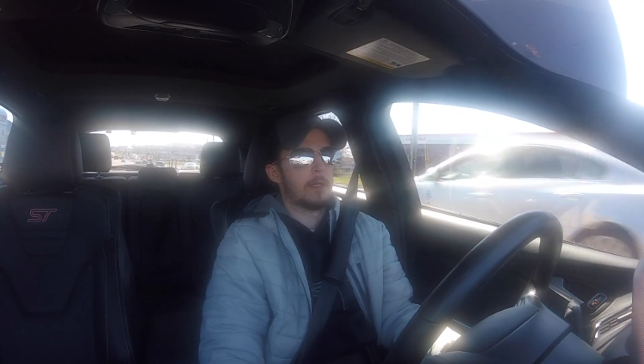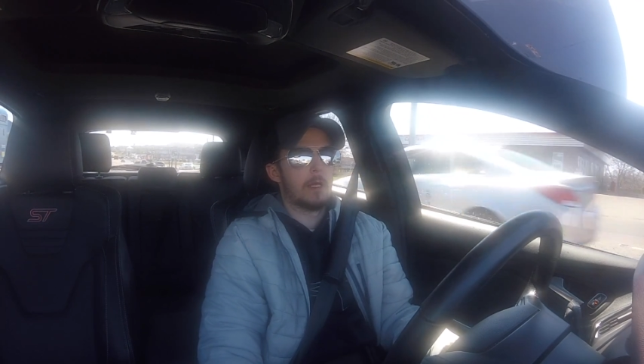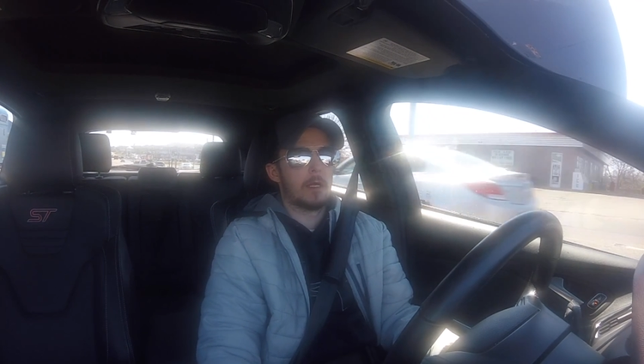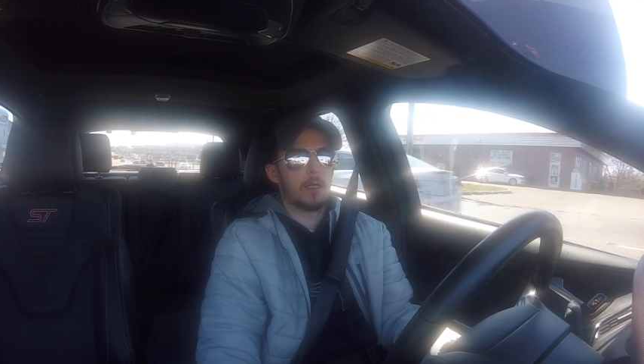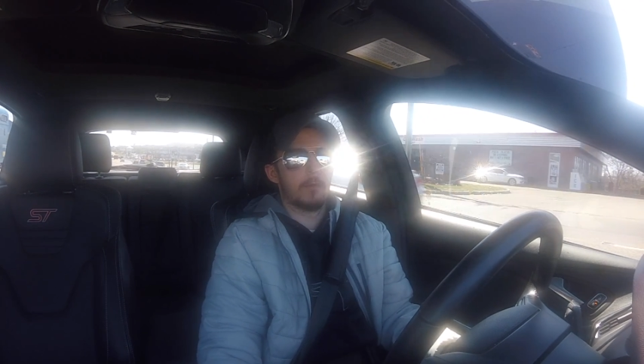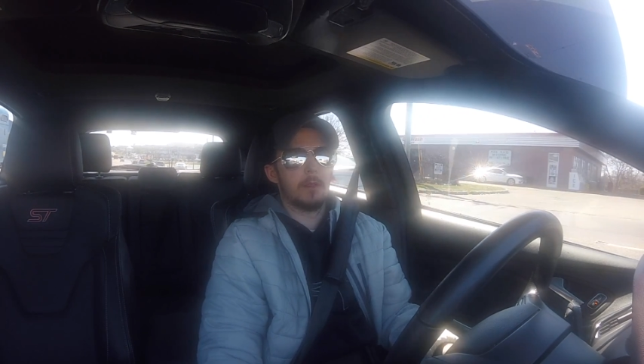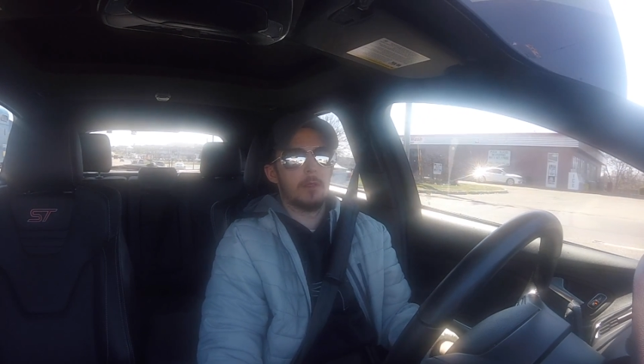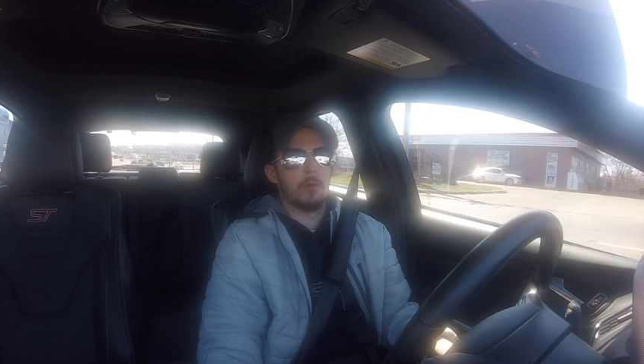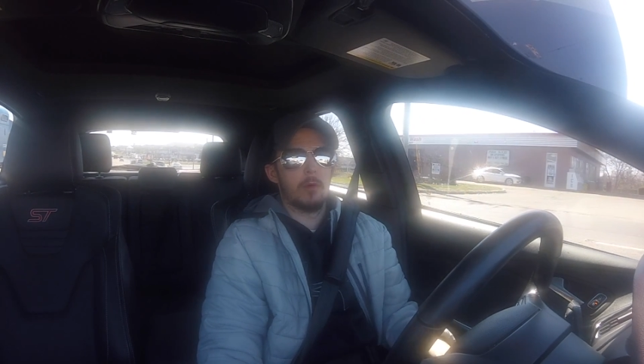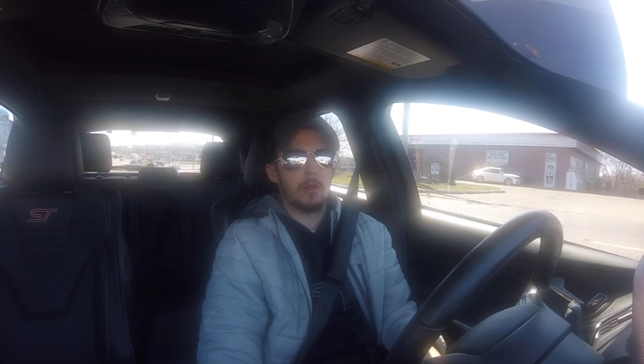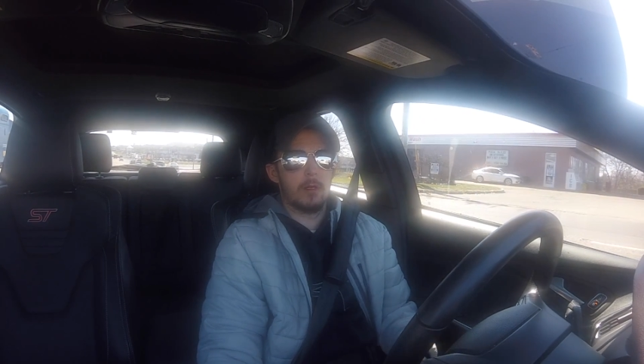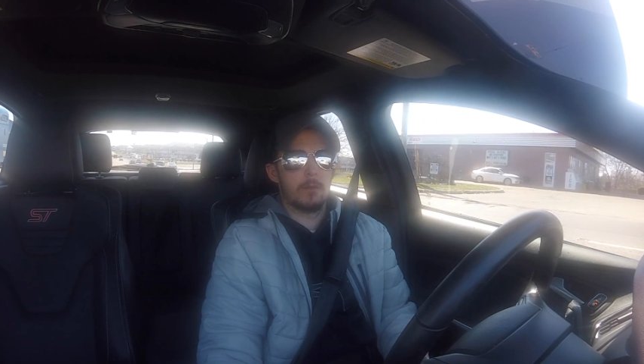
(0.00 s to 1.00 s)
not going to be
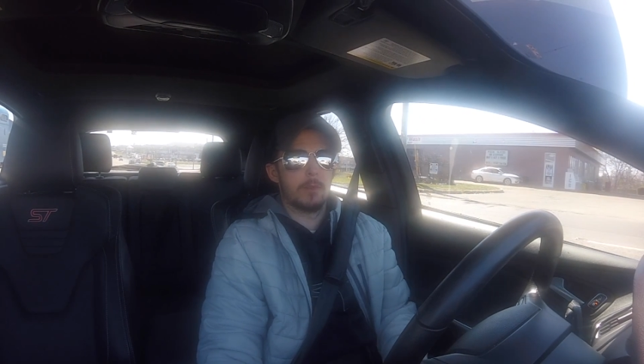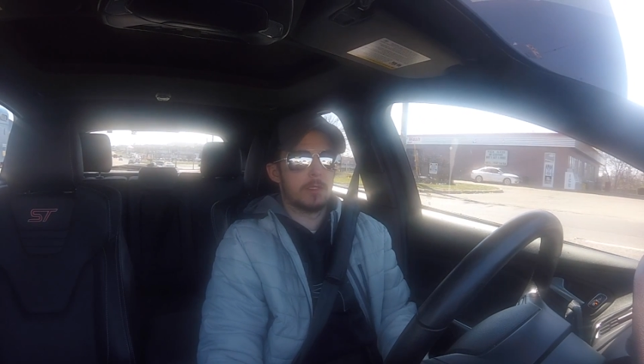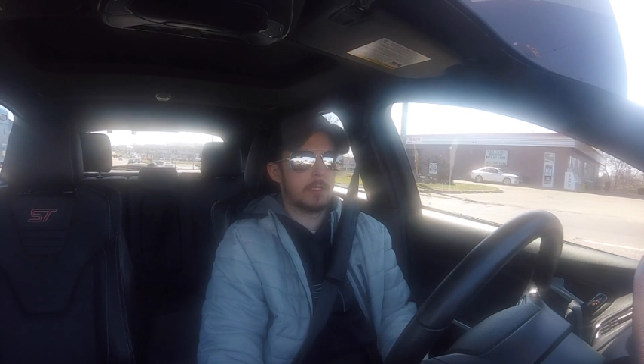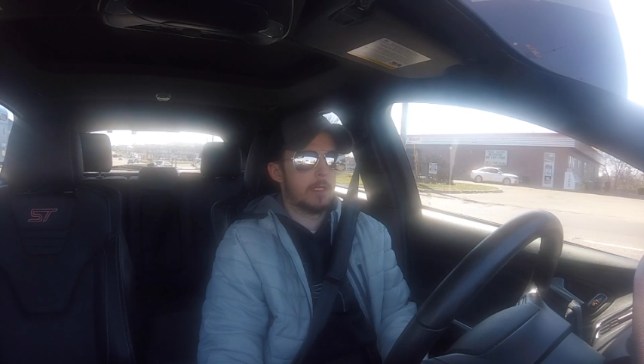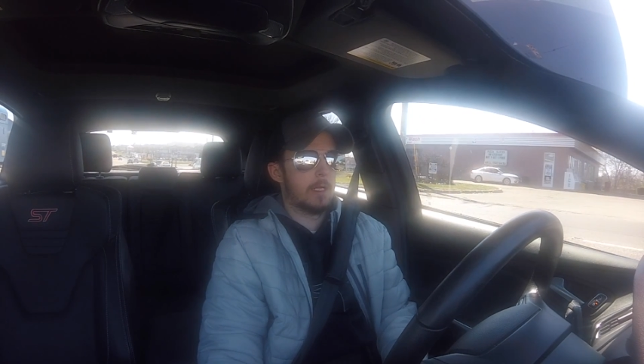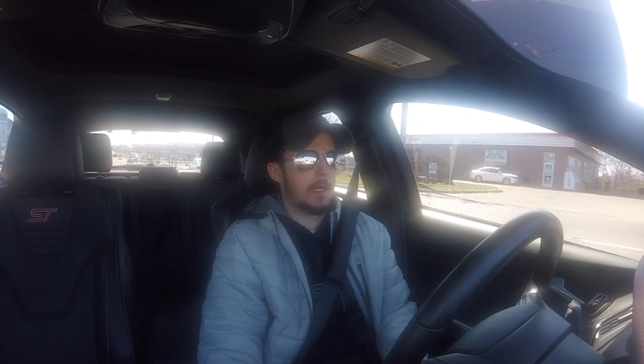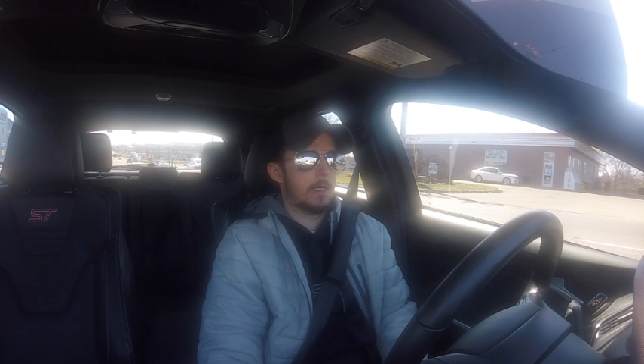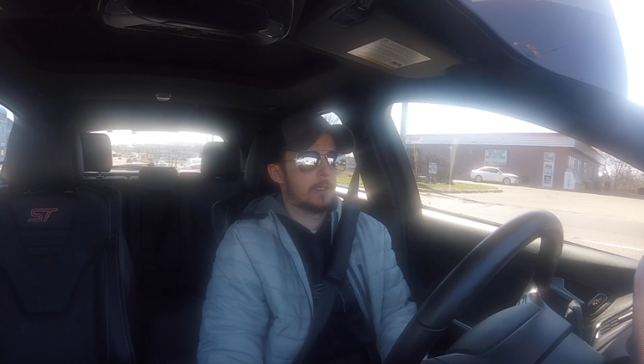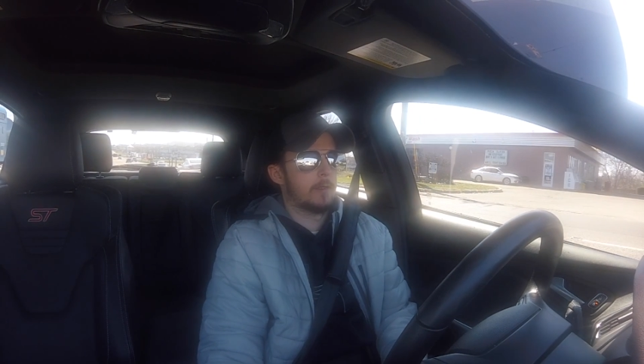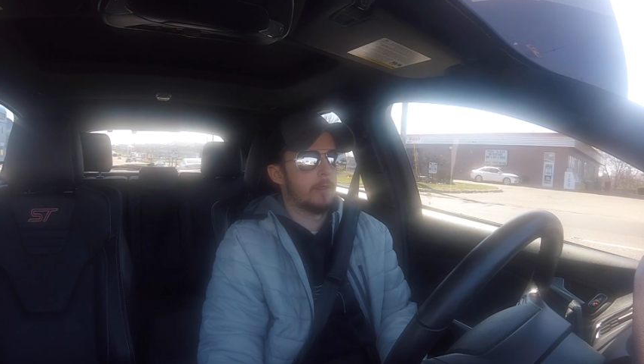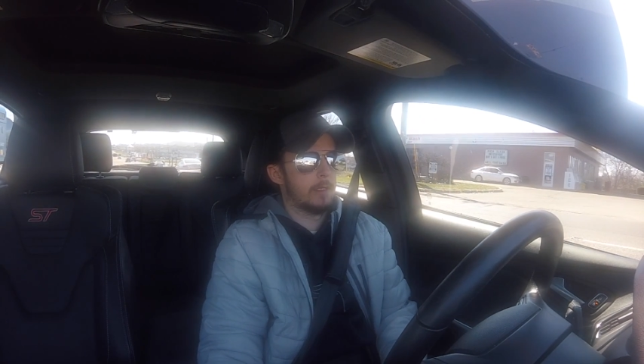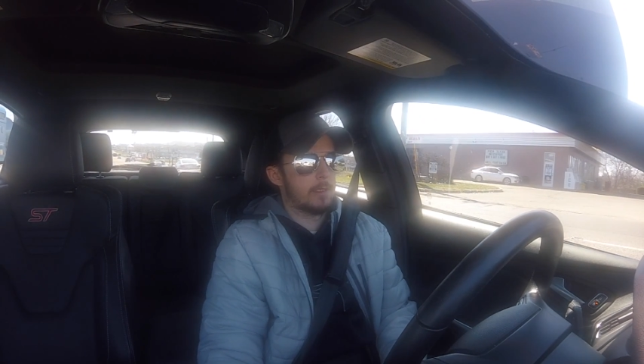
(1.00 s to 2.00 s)
100%
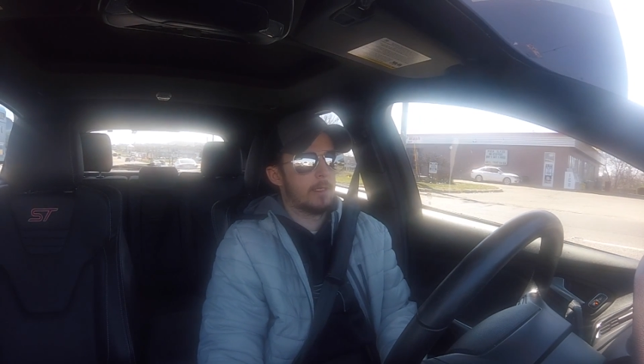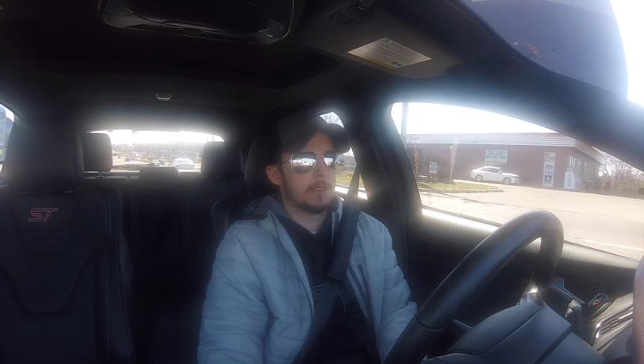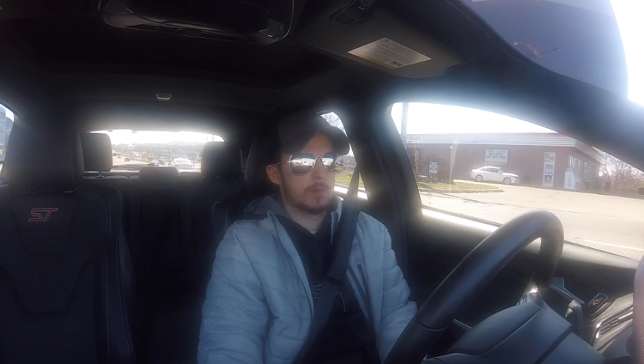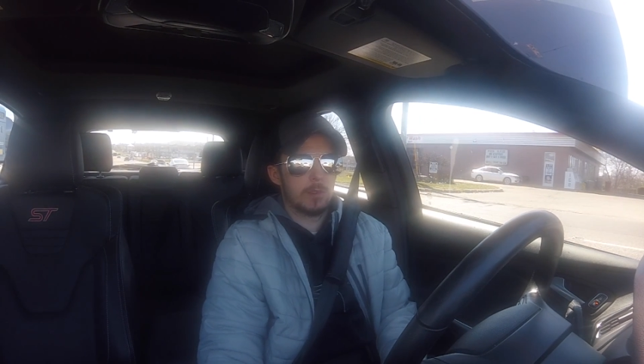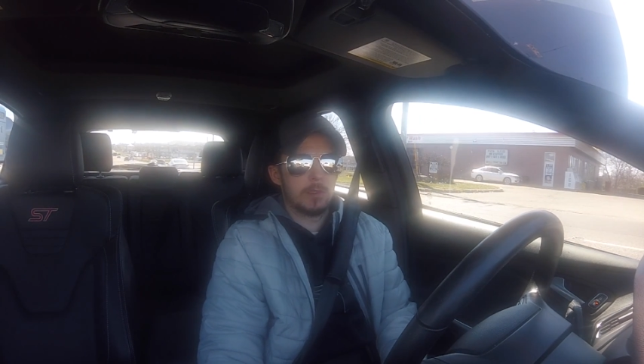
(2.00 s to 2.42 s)
accurate. That's for